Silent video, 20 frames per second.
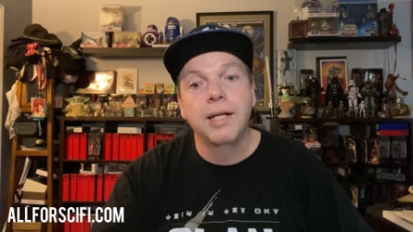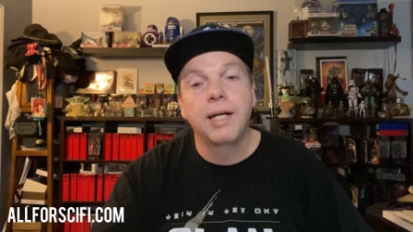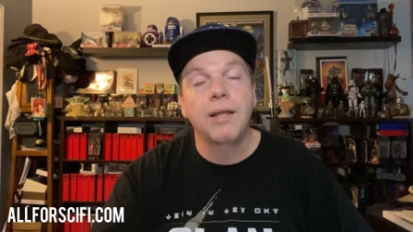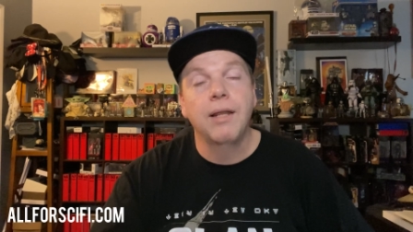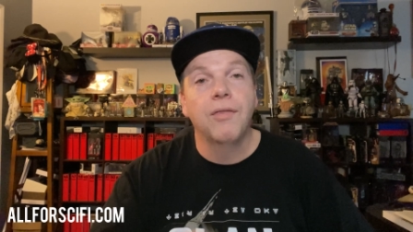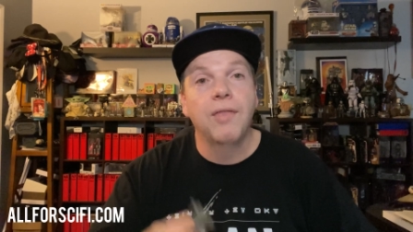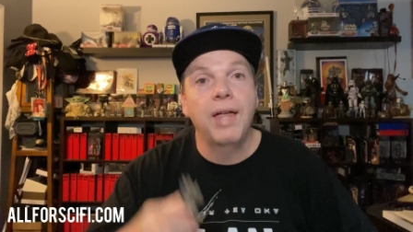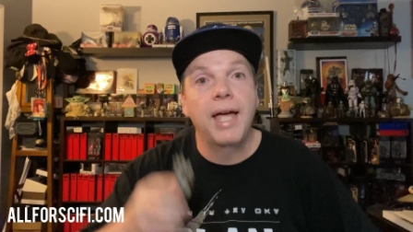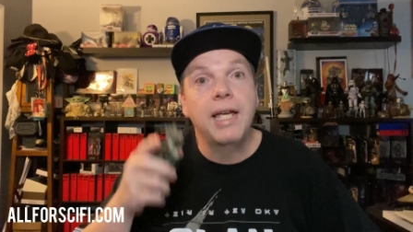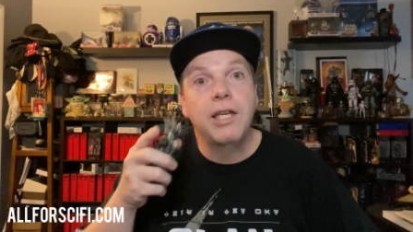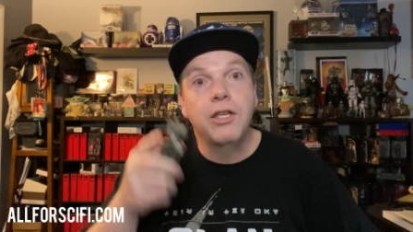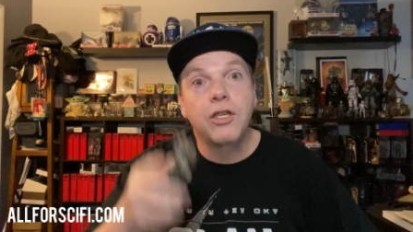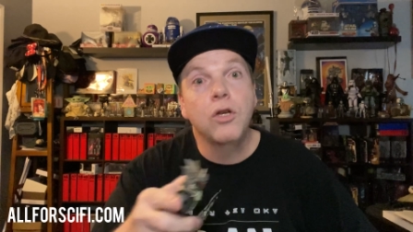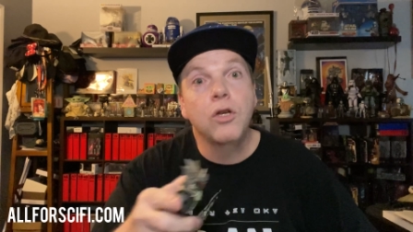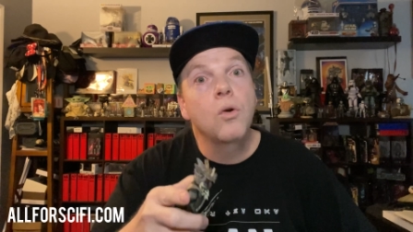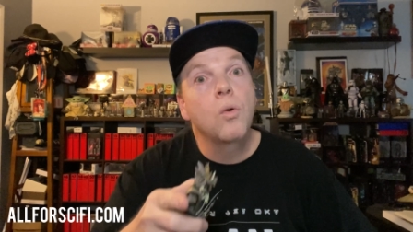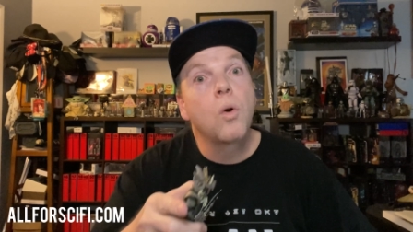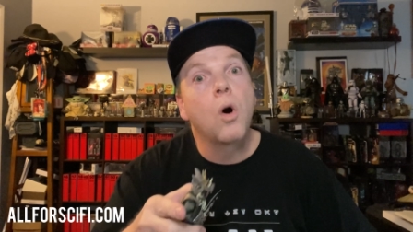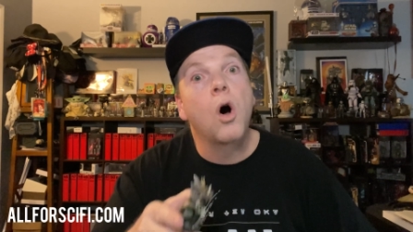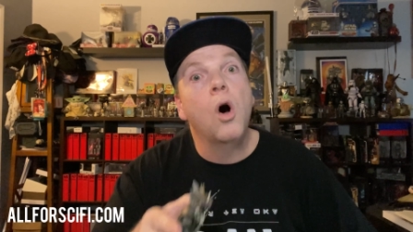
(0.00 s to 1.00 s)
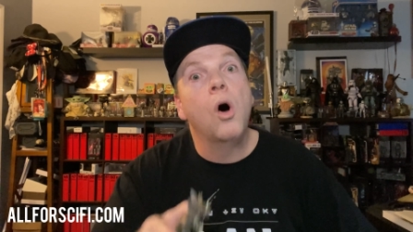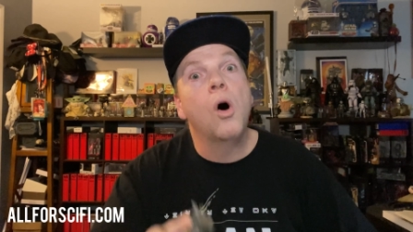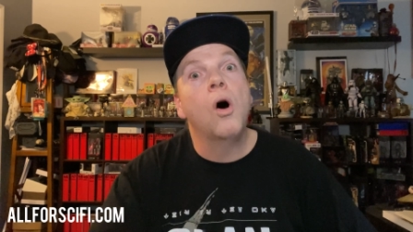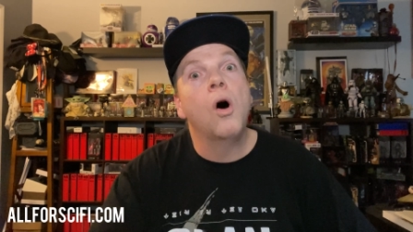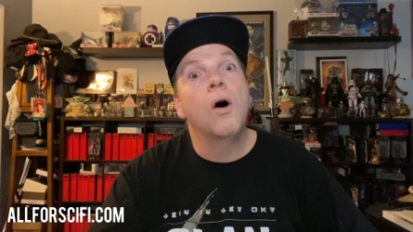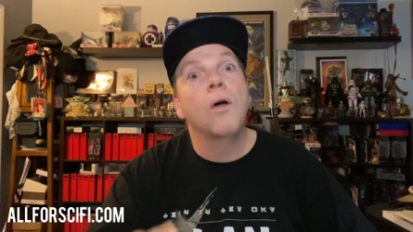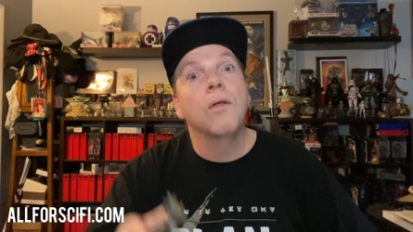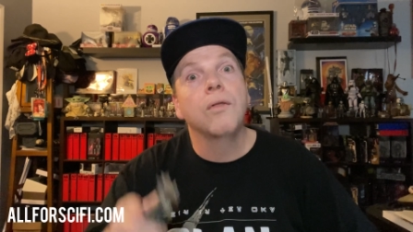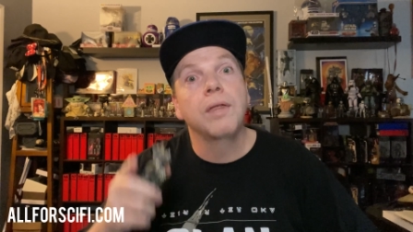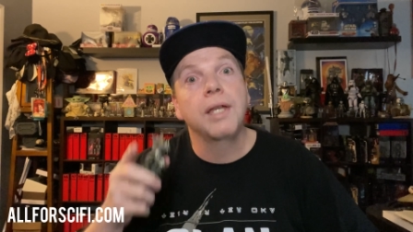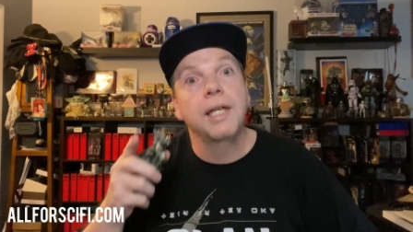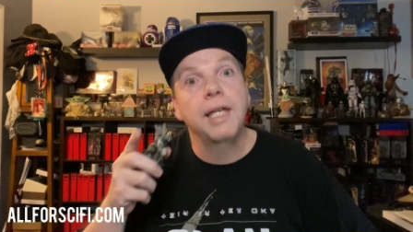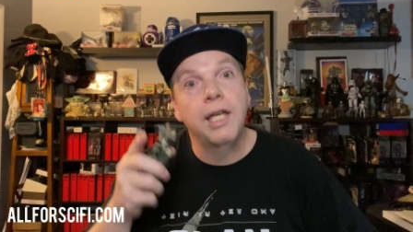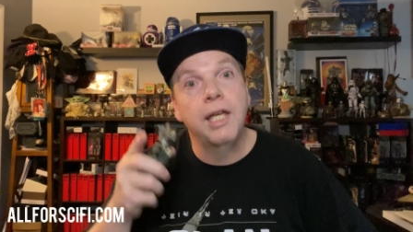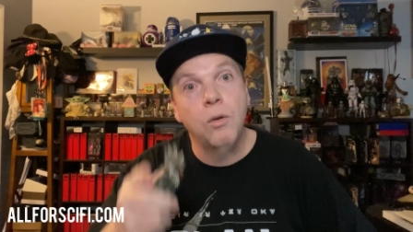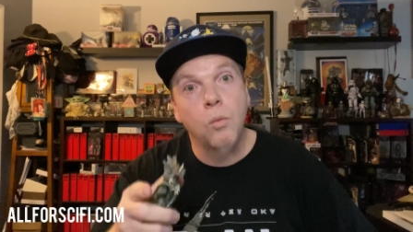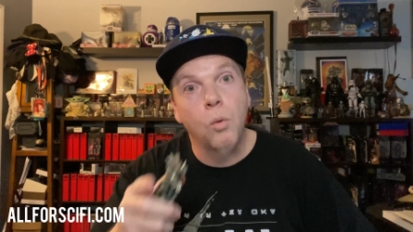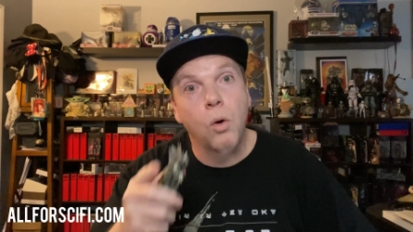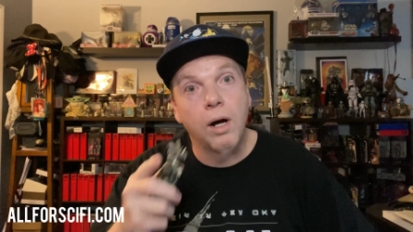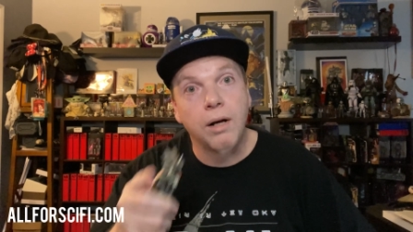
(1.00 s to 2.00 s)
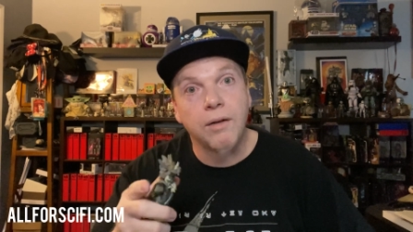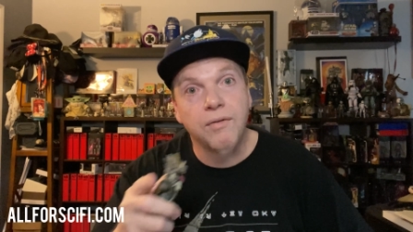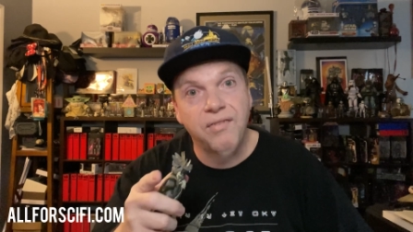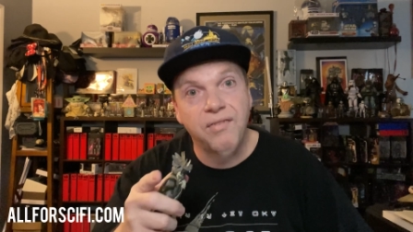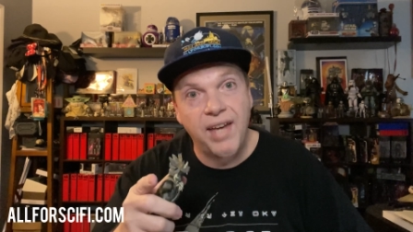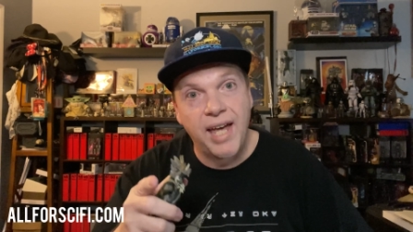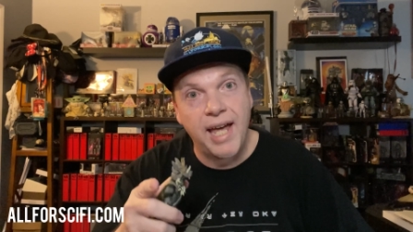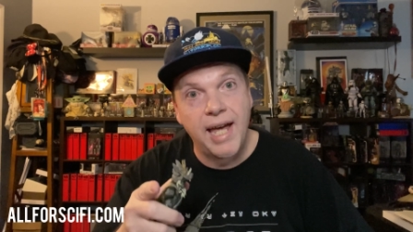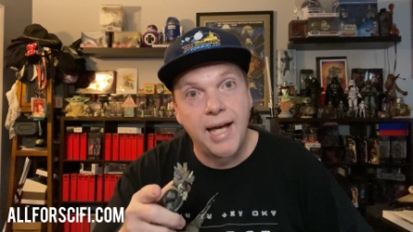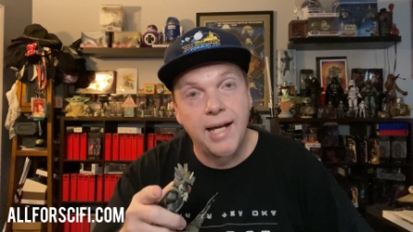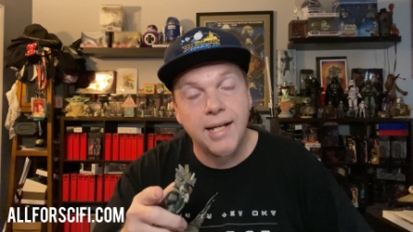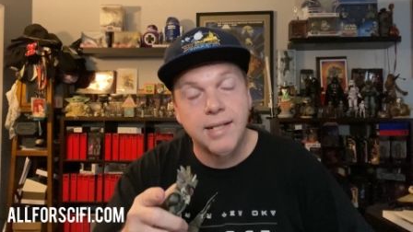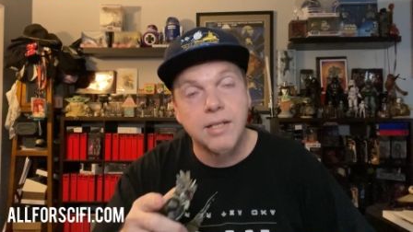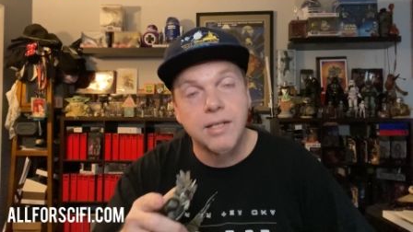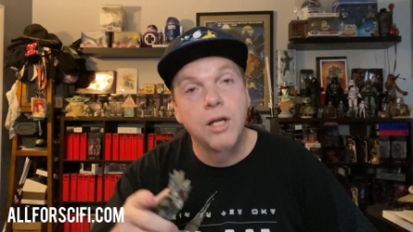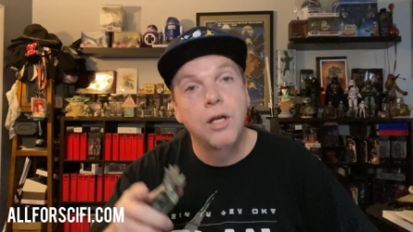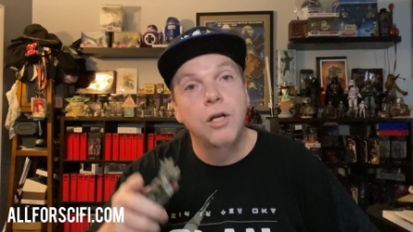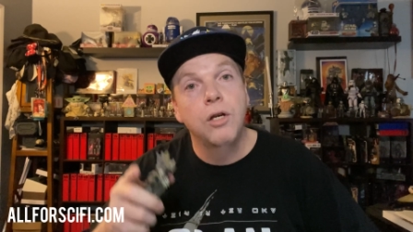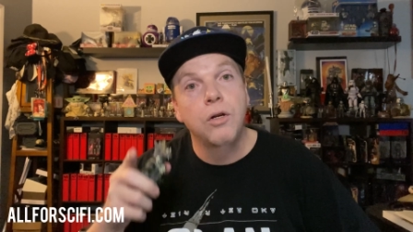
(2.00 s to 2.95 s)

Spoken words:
And thank you all the Ewok fans